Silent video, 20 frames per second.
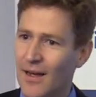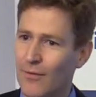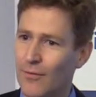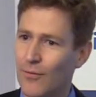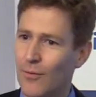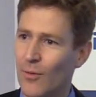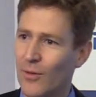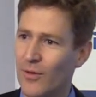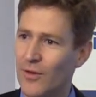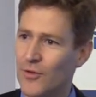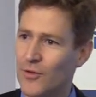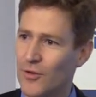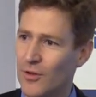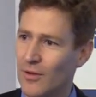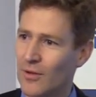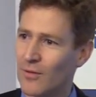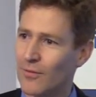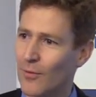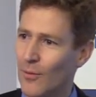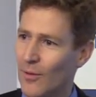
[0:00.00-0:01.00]
for the
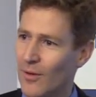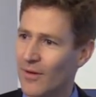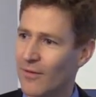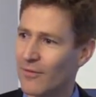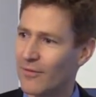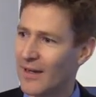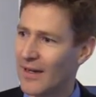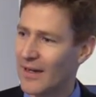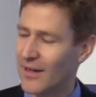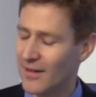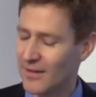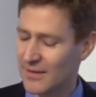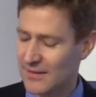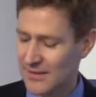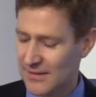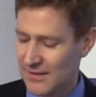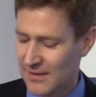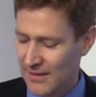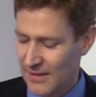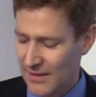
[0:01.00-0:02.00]
journal Foreign
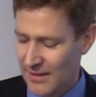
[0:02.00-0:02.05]
Affairs.